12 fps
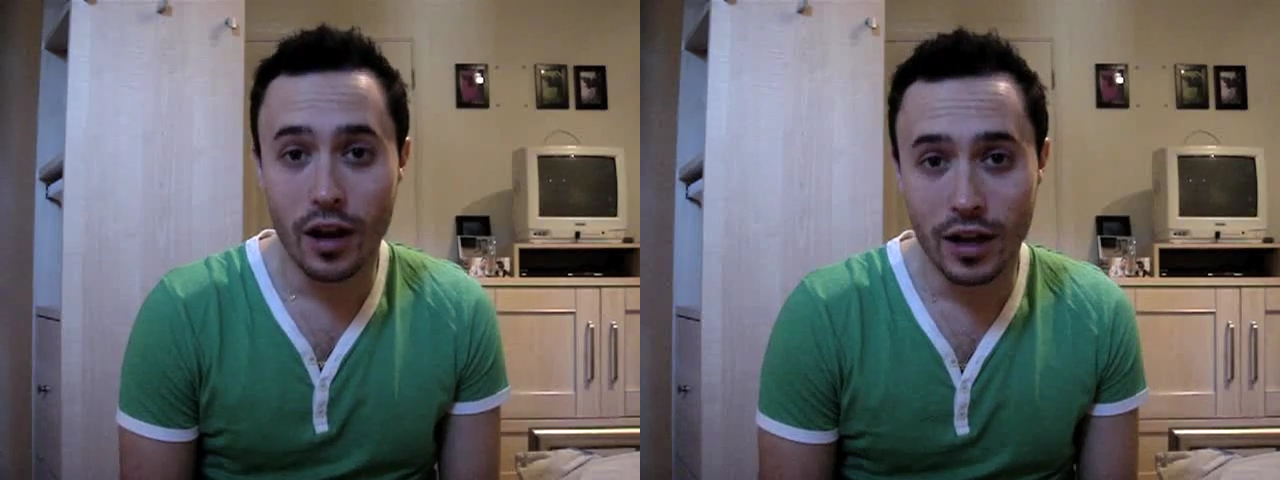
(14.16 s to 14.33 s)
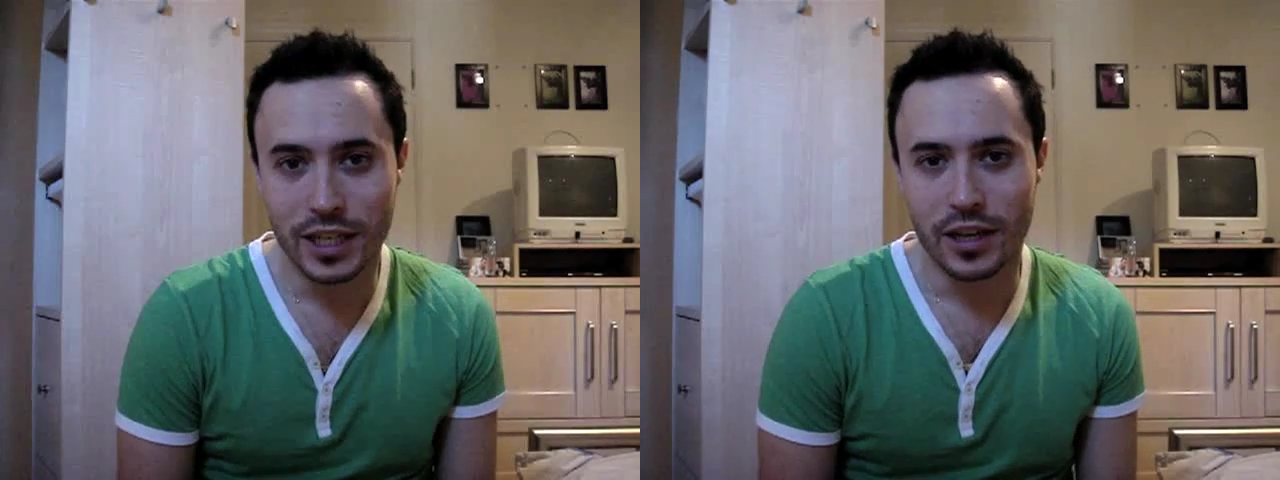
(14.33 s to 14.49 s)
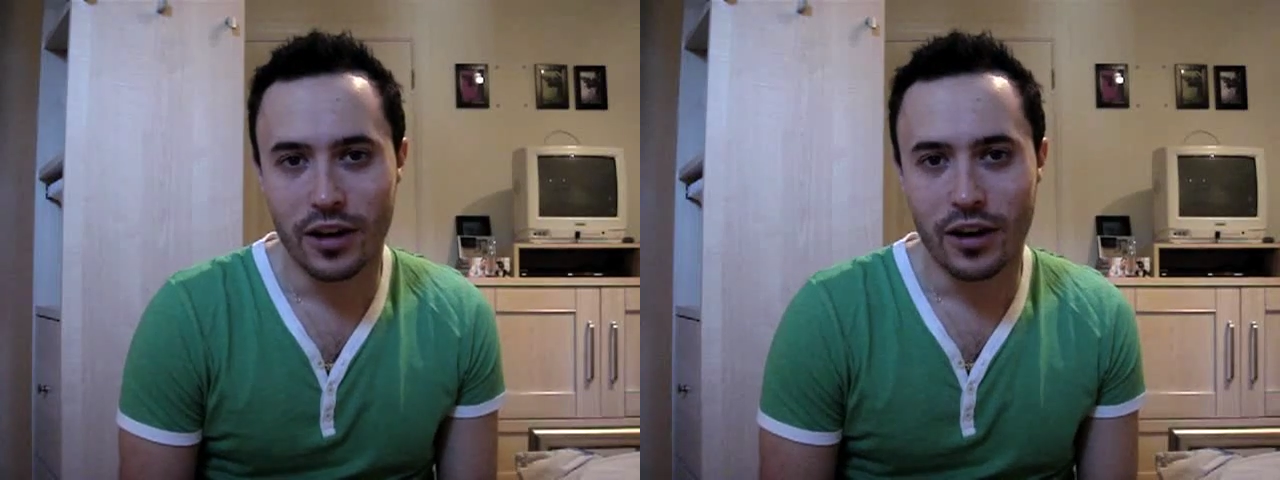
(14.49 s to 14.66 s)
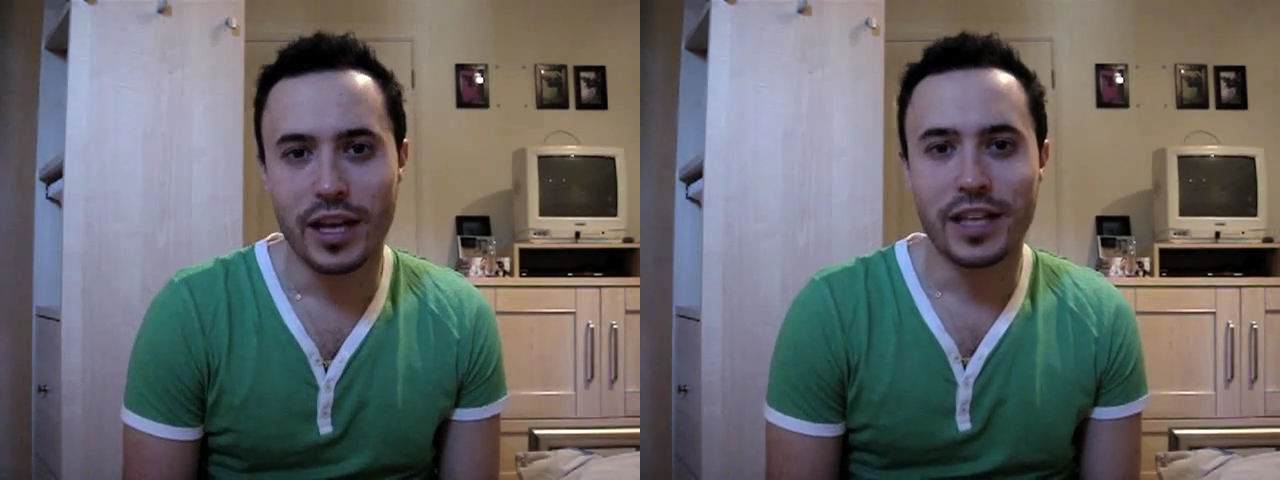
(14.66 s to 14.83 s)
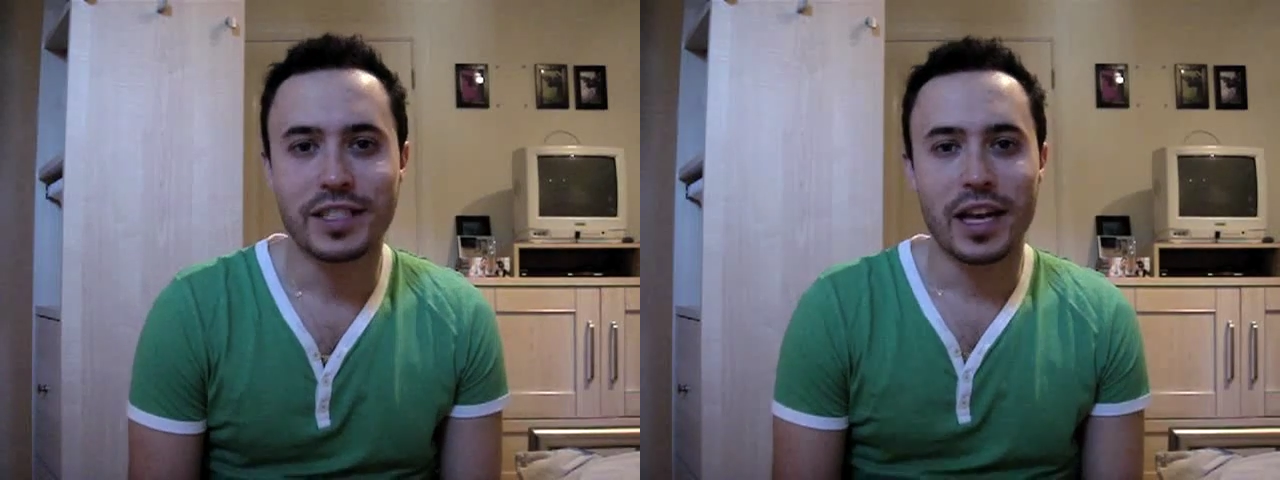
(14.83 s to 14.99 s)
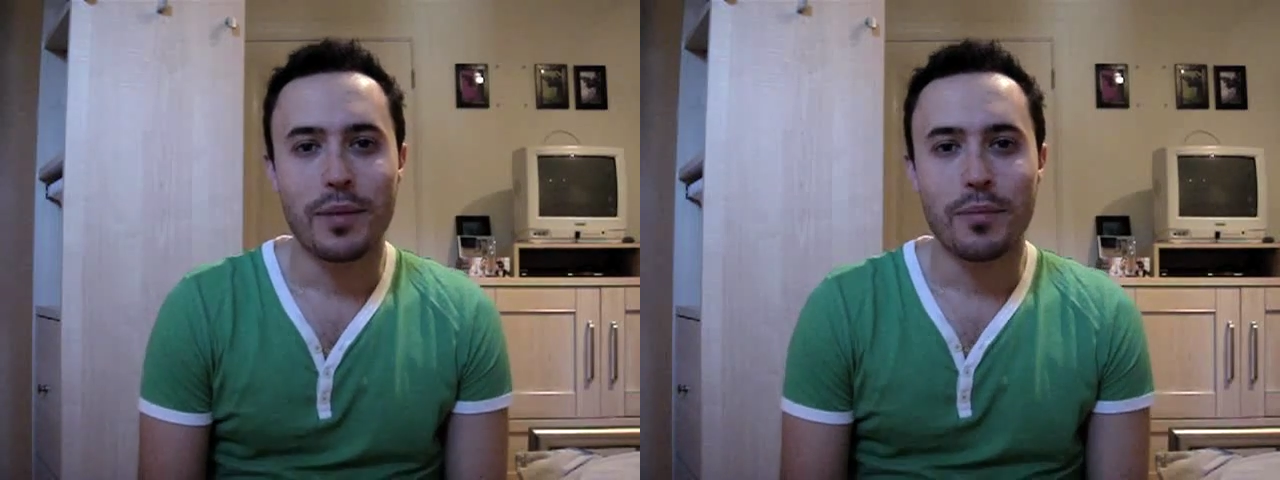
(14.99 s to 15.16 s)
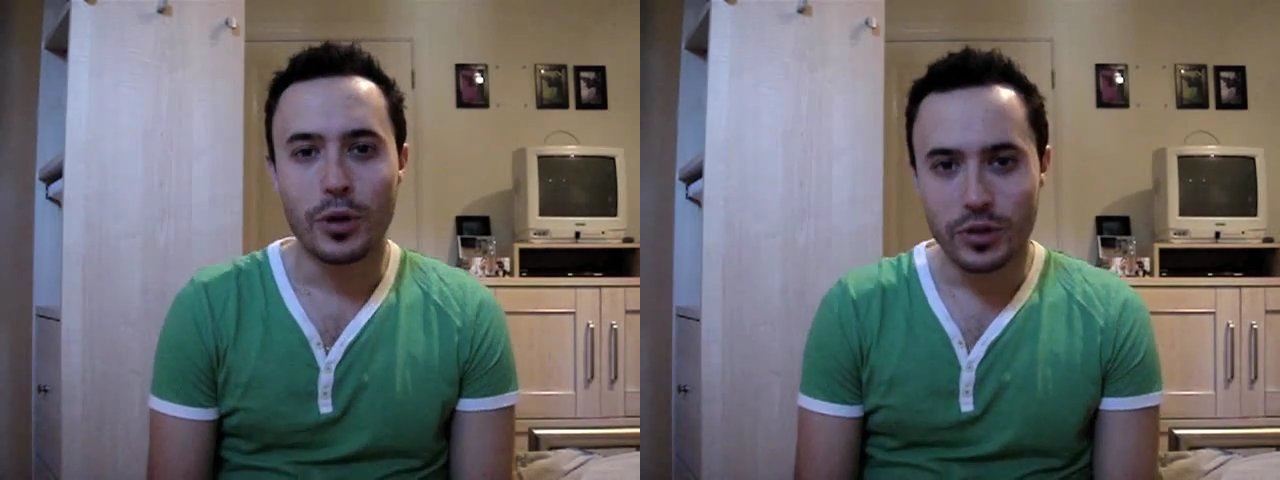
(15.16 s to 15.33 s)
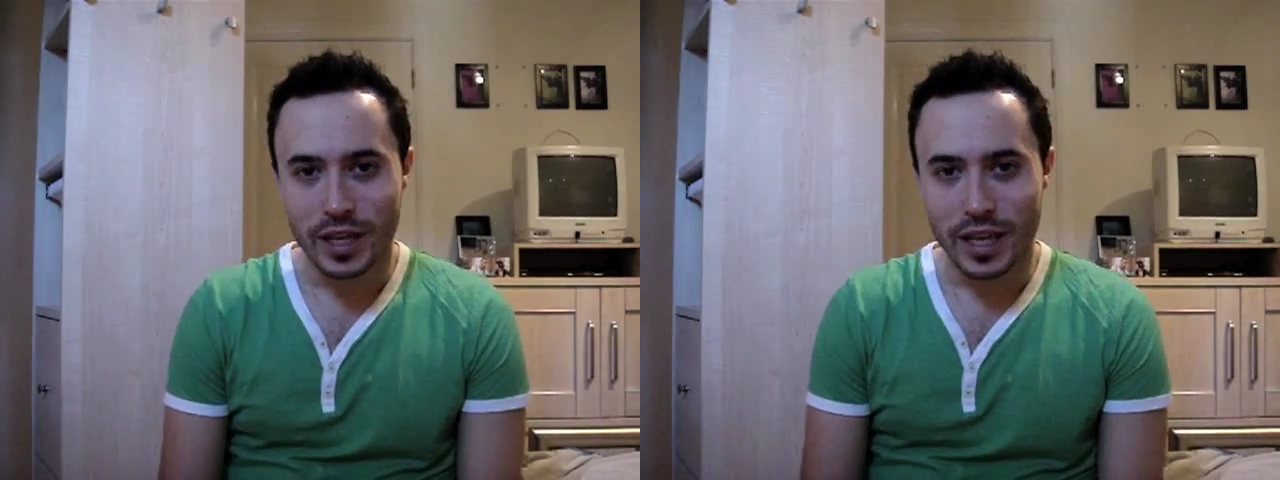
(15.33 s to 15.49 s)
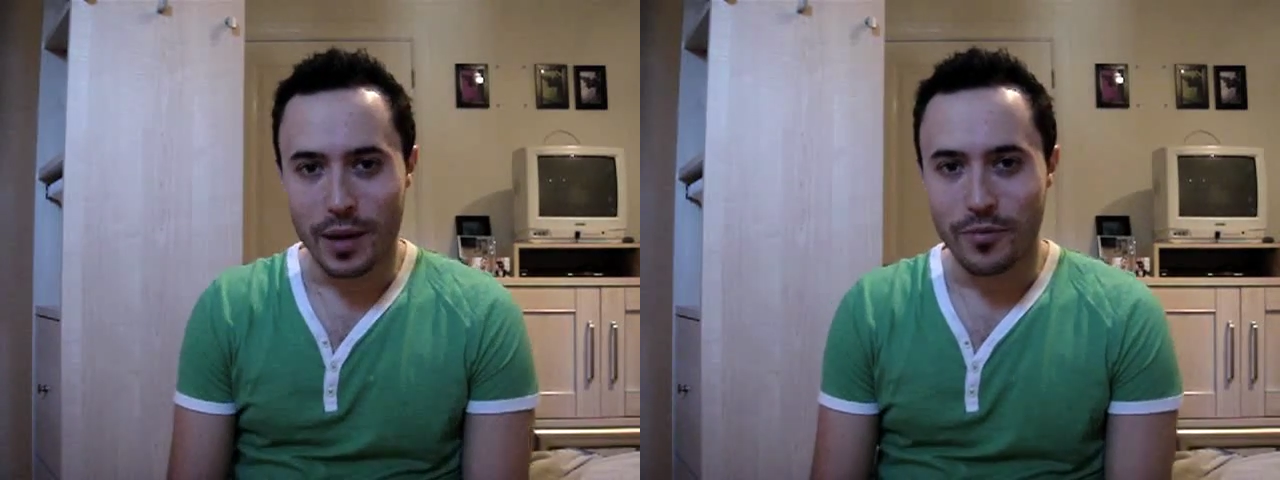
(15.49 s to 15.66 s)
LaDiDa is a
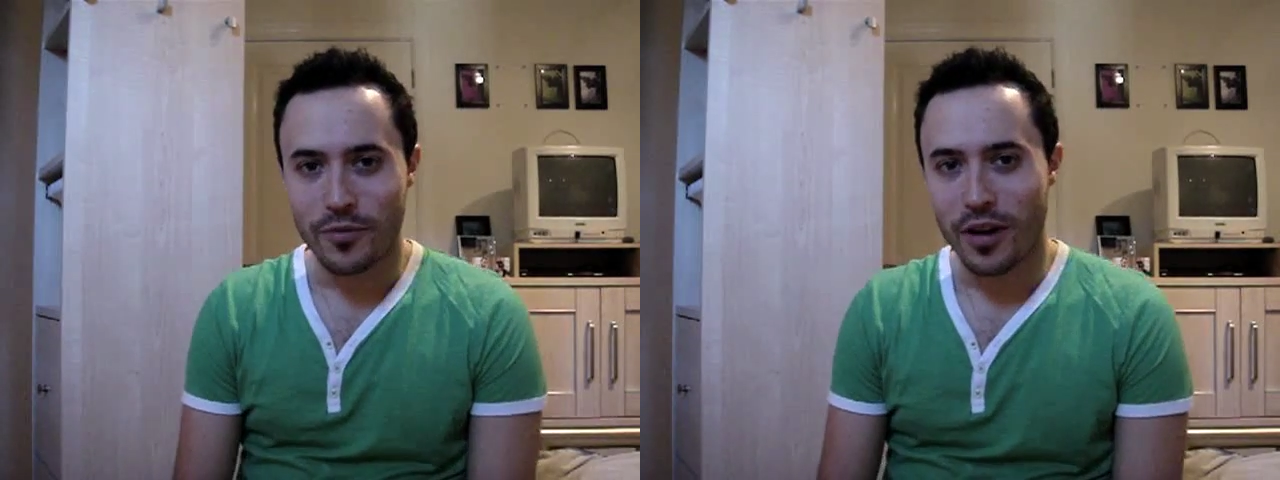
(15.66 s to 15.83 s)
music app